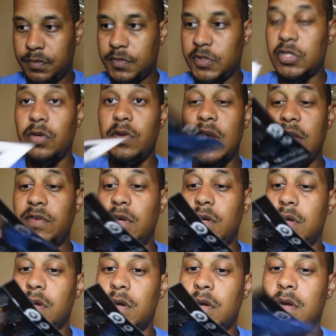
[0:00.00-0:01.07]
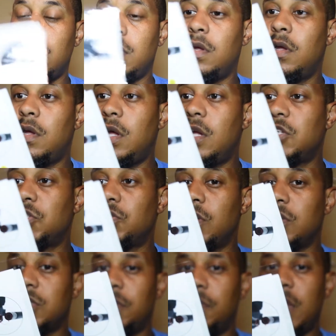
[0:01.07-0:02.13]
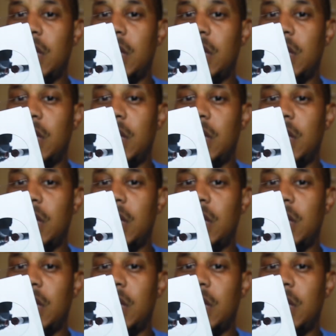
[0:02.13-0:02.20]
So you have your instruction